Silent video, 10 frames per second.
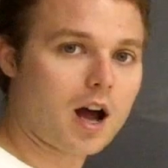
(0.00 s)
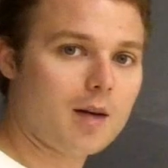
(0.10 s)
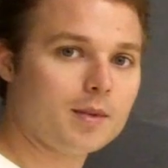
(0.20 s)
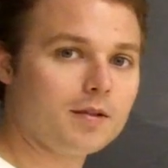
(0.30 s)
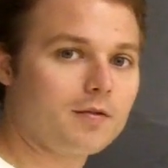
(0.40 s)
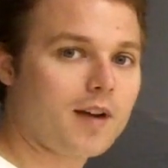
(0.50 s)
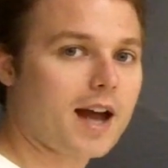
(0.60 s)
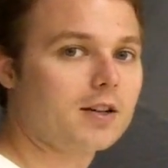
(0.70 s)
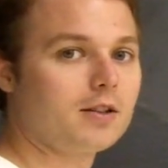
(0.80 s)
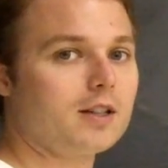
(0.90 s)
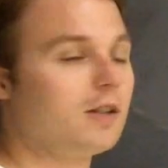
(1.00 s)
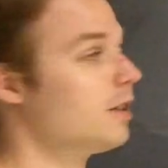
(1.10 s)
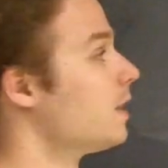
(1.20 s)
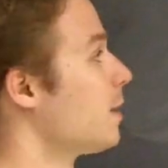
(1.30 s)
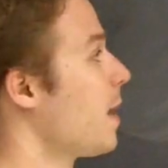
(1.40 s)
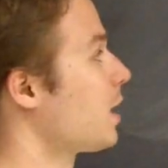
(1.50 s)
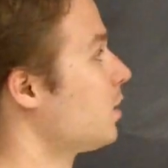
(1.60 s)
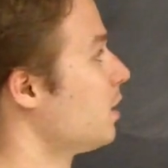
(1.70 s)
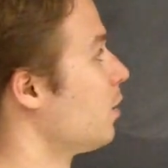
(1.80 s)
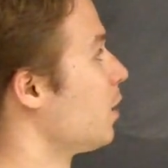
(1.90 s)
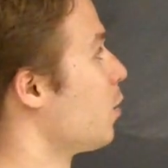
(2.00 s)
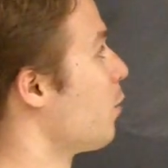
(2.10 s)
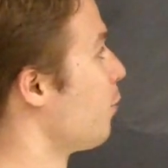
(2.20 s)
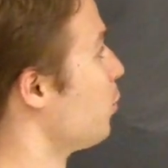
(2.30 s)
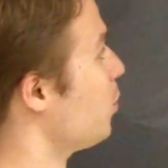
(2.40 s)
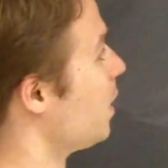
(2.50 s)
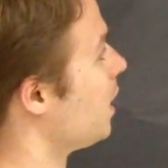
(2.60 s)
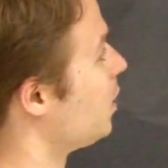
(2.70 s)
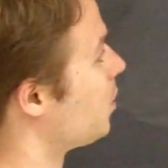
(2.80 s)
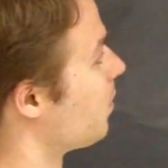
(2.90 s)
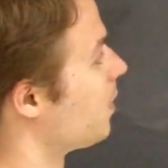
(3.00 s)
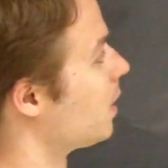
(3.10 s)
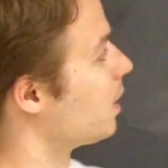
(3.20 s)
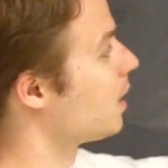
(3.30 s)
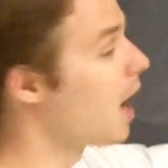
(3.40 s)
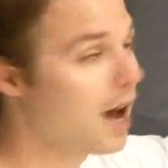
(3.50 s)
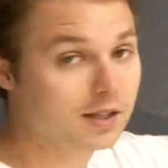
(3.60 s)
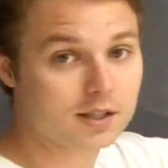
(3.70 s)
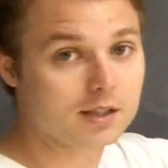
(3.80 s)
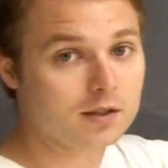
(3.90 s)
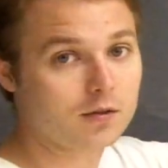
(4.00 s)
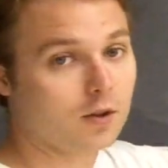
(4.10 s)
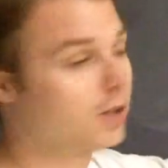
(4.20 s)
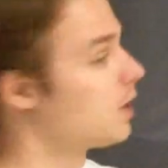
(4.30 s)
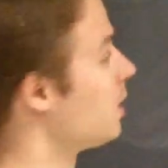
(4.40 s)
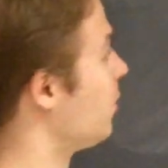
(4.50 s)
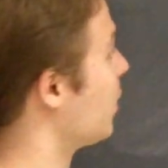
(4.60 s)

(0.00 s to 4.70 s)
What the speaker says: common factor here is, I'm actually going to go through each of the constants first